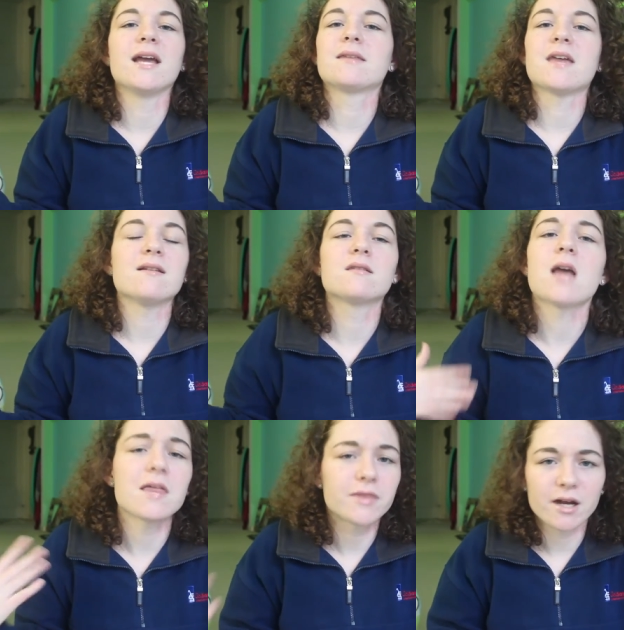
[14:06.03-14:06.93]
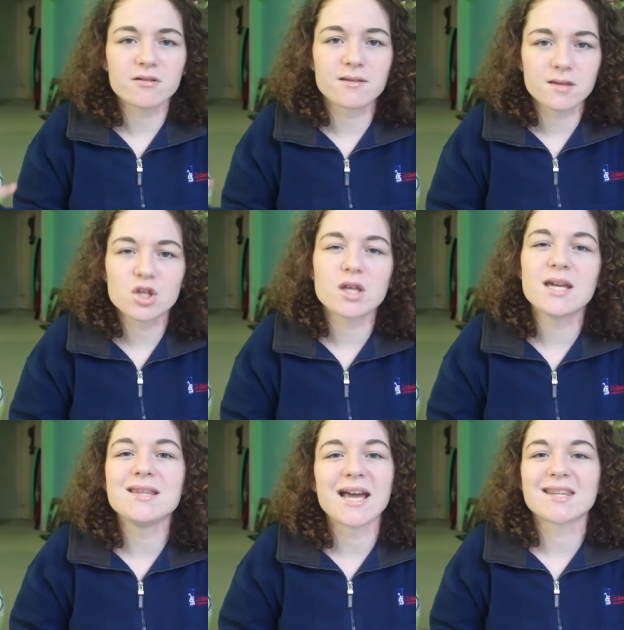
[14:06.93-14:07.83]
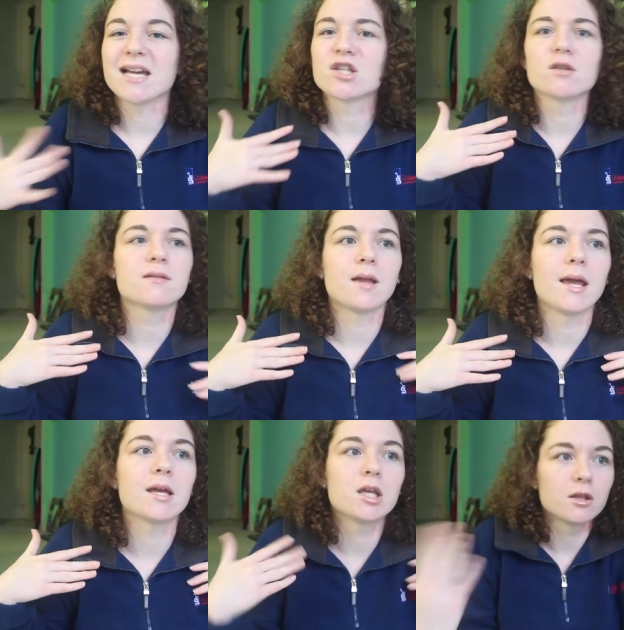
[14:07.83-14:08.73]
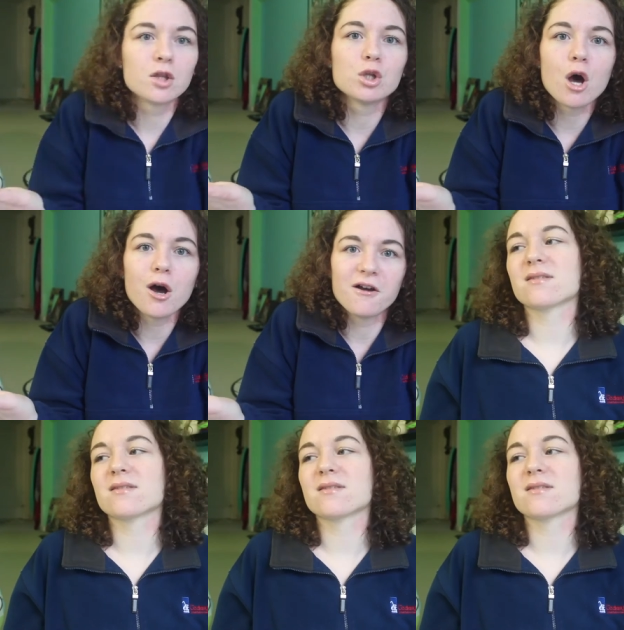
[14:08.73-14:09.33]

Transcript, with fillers: Like that is not their decision. Like that's just like the law.